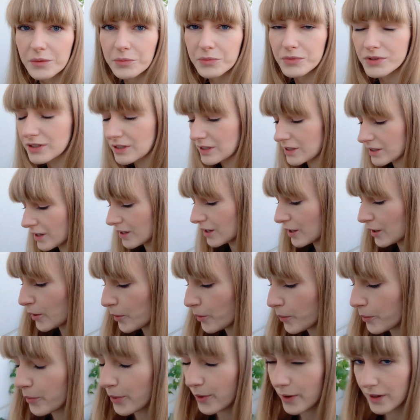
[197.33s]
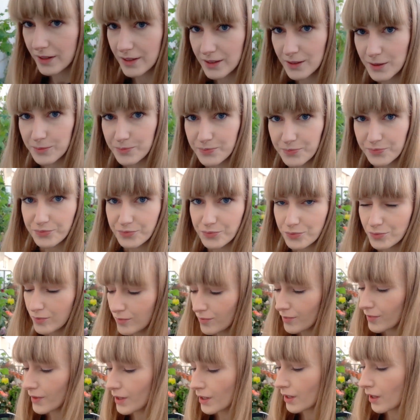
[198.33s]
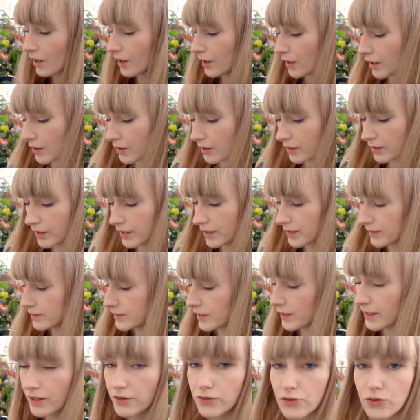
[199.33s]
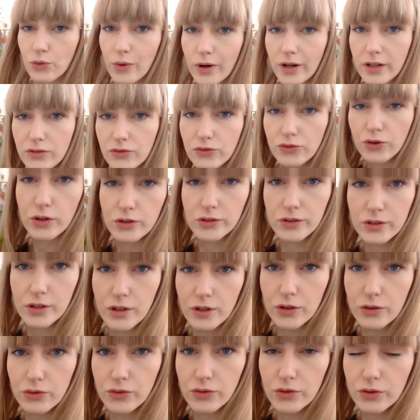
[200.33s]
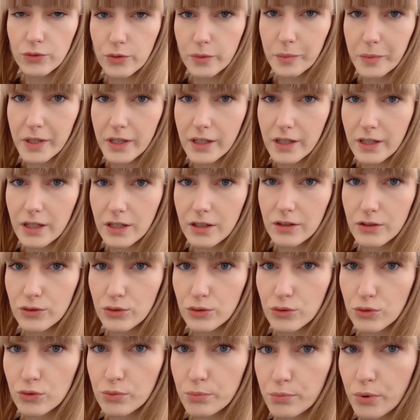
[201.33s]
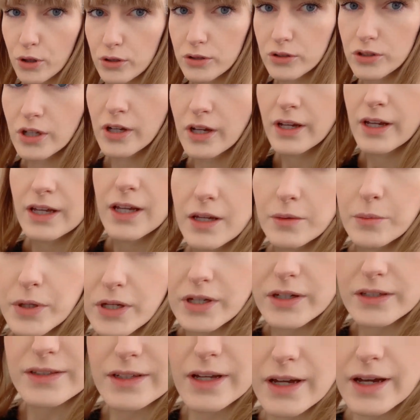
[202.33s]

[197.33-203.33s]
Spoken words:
empty, but I still have one Foxglove remaining to pot, because